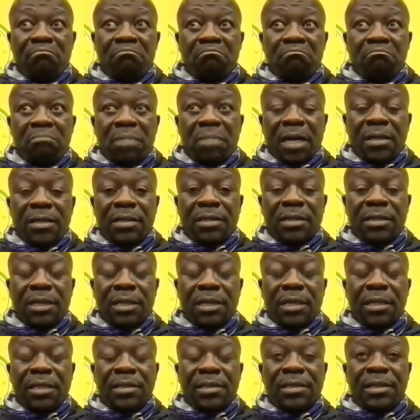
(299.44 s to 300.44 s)
but
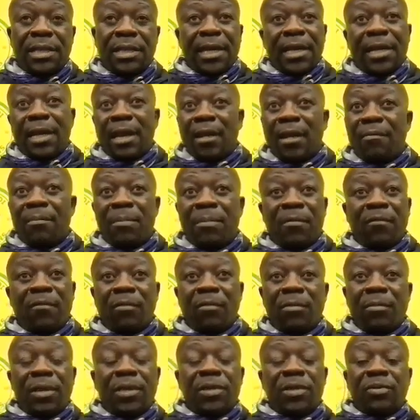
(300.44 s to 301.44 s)
second half
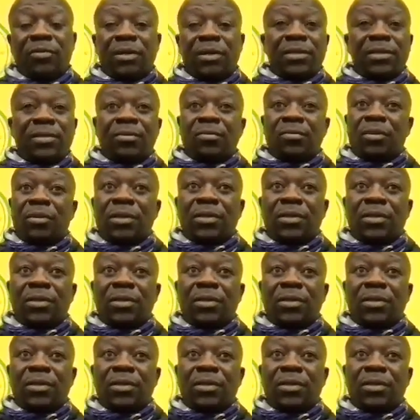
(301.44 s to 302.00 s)
performance was